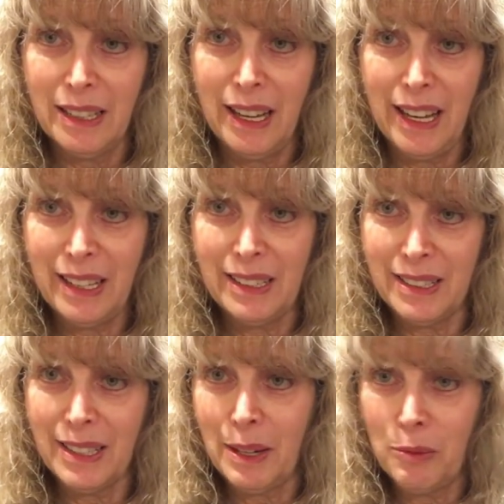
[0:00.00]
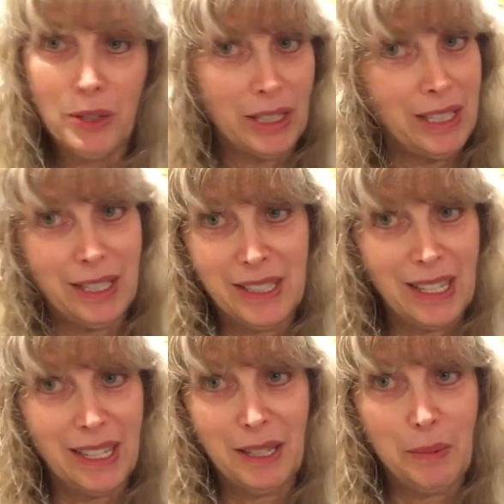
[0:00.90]
And I'm really
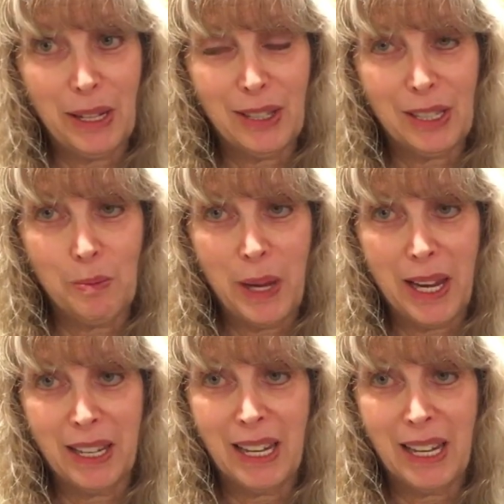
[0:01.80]
excited about this bag.